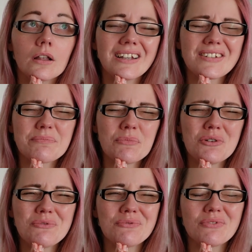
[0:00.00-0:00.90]
it's a
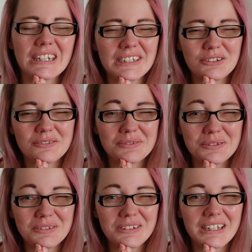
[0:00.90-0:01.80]
more finer
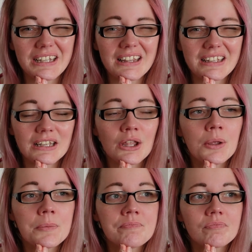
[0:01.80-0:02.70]
wool, I think,
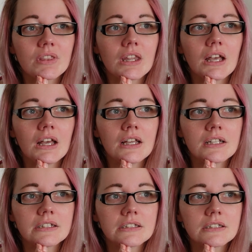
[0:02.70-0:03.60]

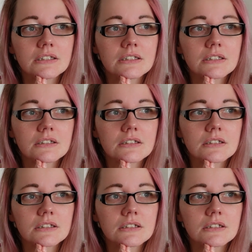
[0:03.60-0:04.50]
and
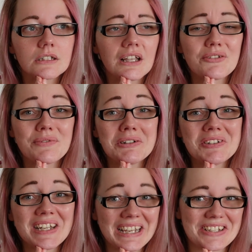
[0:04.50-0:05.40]
it's a very
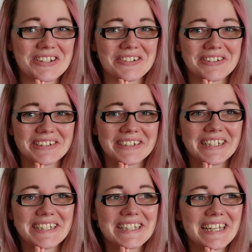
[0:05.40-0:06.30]
nice yarn.
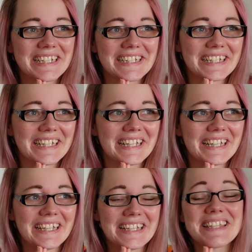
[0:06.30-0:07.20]
It's like,
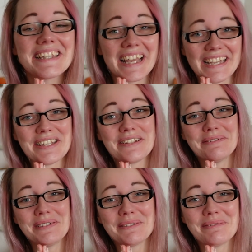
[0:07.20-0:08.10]
it's nice to
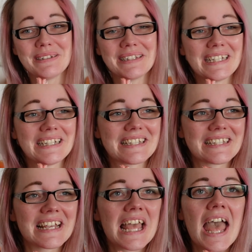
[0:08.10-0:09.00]
work with.
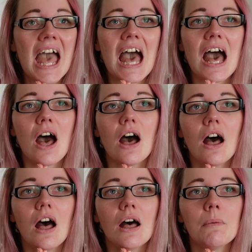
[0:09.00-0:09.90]
It's
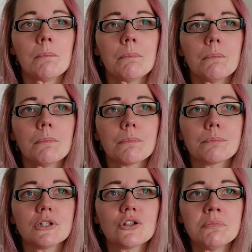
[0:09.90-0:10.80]

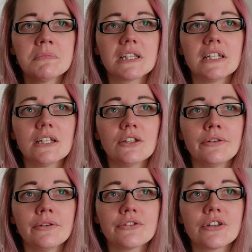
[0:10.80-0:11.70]
predominantly you
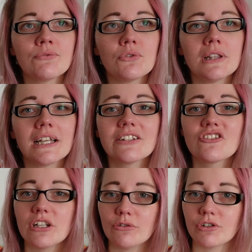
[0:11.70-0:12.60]
use it for like
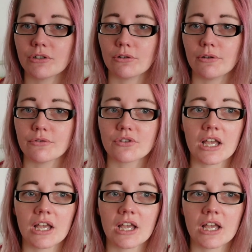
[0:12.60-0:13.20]
children clothes